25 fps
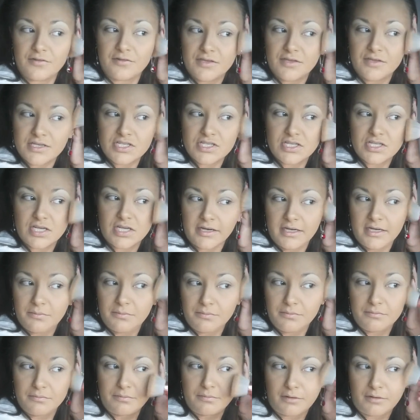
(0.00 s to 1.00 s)
the shiny
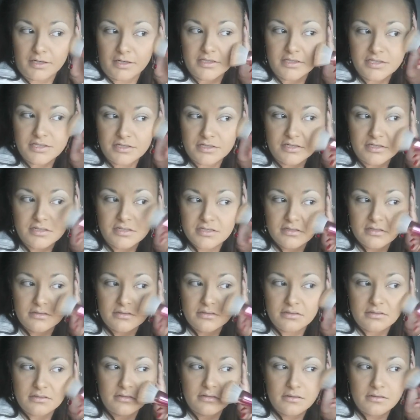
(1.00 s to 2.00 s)
bronzers.
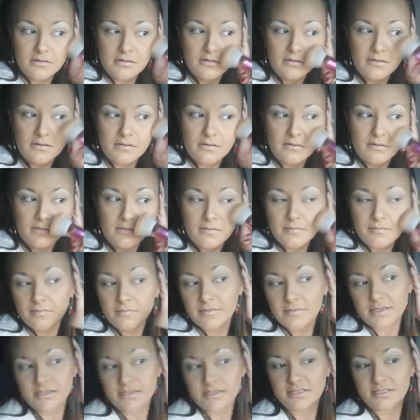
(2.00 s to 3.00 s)

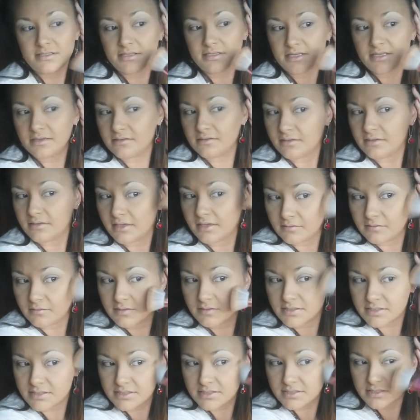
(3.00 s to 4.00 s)
See how
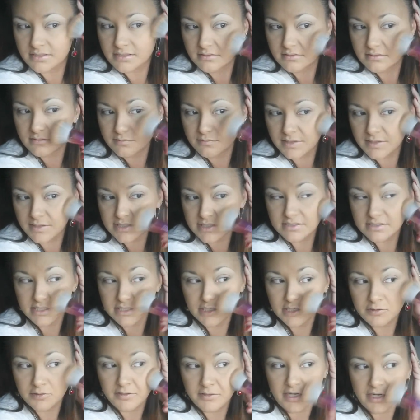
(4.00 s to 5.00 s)
it's
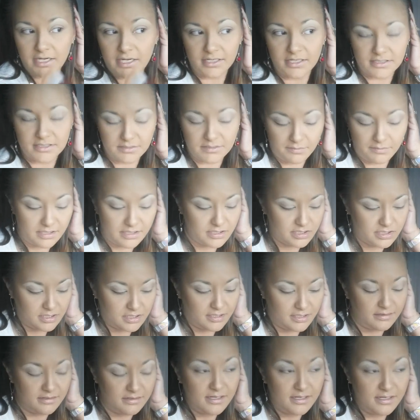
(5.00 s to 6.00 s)
basically creating
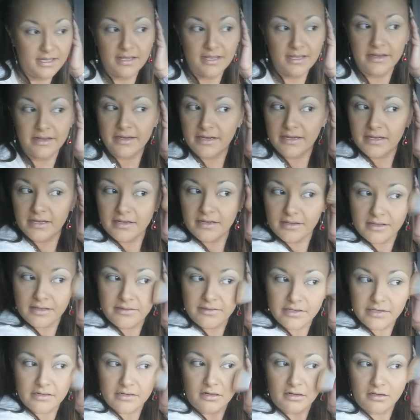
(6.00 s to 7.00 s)
dimension.
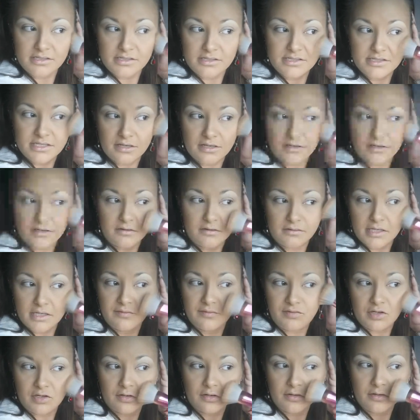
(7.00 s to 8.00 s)
And then also,
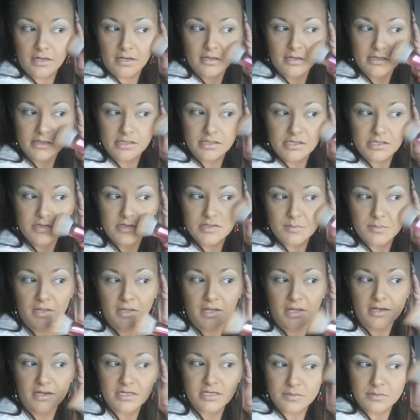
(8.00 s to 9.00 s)
if you're not going to use
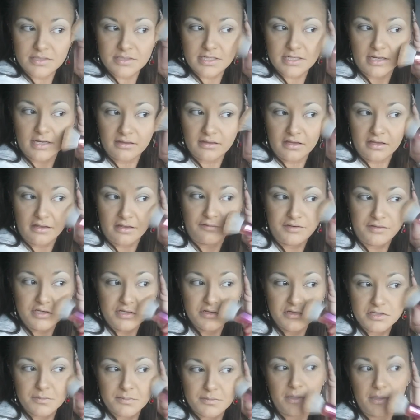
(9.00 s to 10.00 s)
blush, which I love to
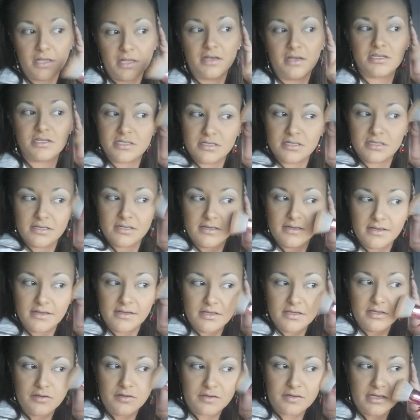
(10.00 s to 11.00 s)
use blush,
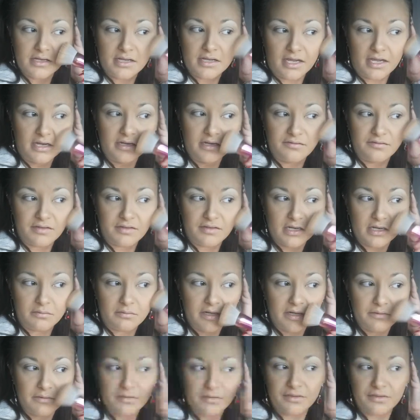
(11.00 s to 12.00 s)
you can kind of get
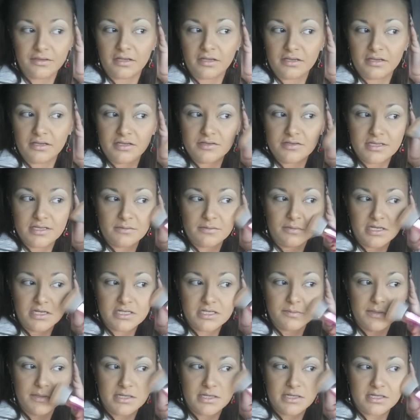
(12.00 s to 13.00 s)
away with not using
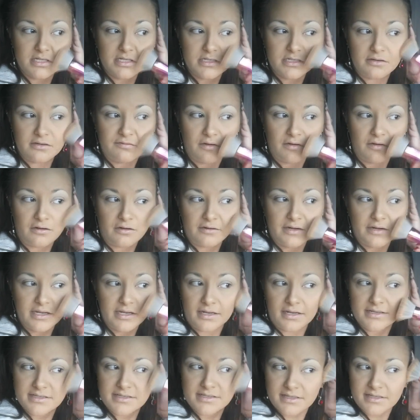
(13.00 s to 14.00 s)
blush because you've already
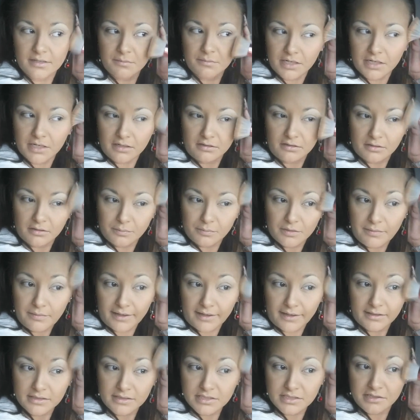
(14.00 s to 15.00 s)
got some color put
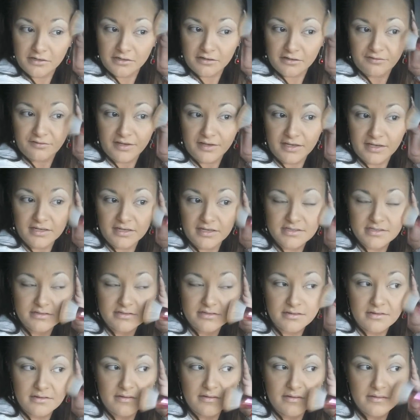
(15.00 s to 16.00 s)
back into your face.